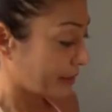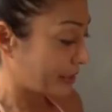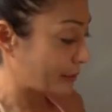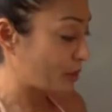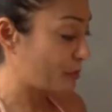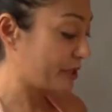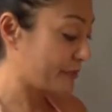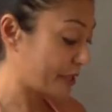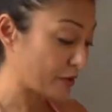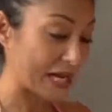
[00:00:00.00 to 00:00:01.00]
I'm going to put
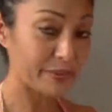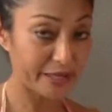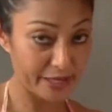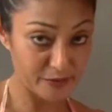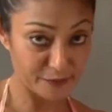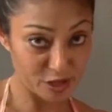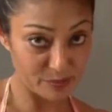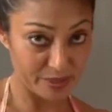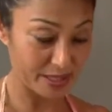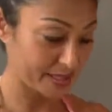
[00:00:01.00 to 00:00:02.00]
in my crab cakes
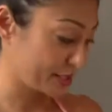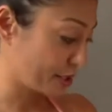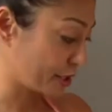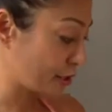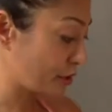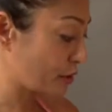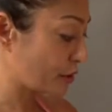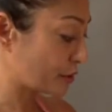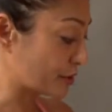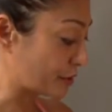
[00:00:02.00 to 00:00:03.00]
first because they took a little
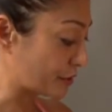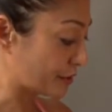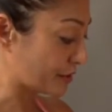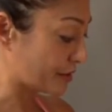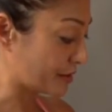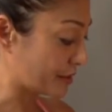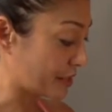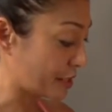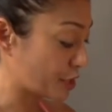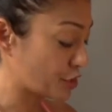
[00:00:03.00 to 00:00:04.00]
longer to cook than the
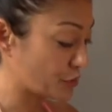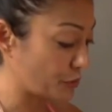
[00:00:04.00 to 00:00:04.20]
actual